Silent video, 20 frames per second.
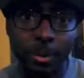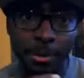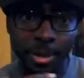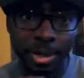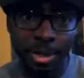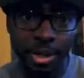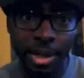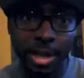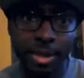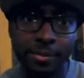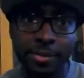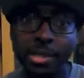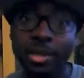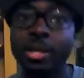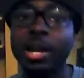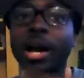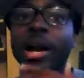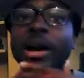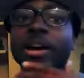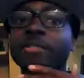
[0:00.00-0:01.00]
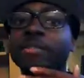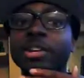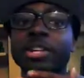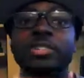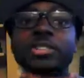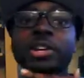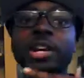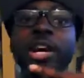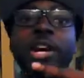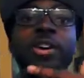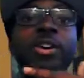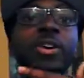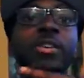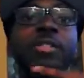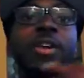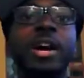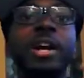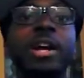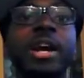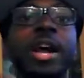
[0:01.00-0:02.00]
I'm in the Navy. I got facial hair
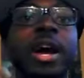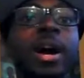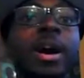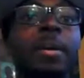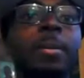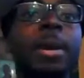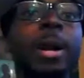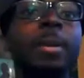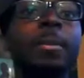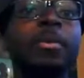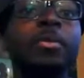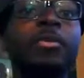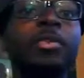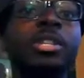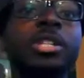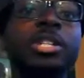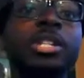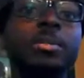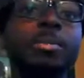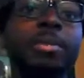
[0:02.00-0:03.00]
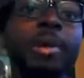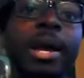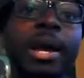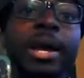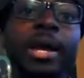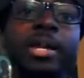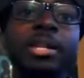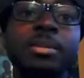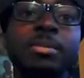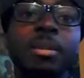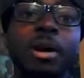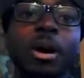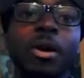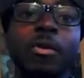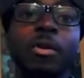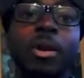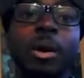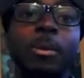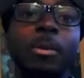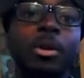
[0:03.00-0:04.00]
going right now, but I'm moving to Japan
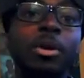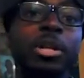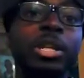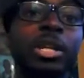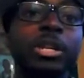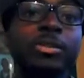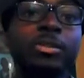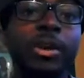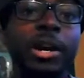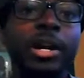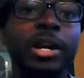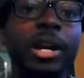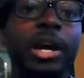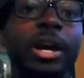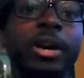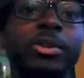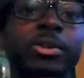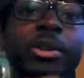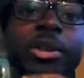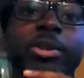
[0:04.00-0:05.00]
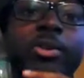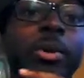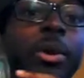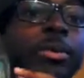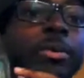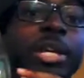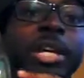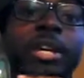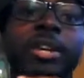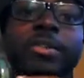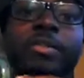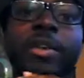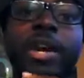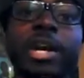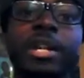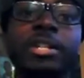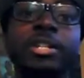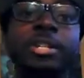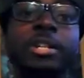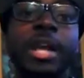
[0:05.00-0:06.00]
tomorrow. I'm on leave right now, so that's why I'm taking
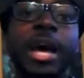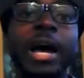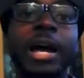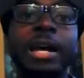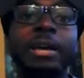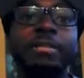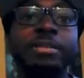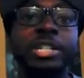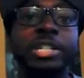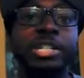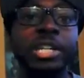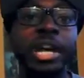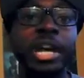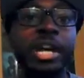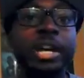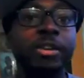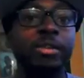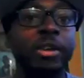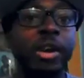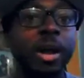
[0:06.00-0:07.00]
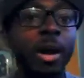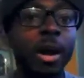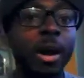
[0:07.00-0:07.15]
advantage of not having to shave.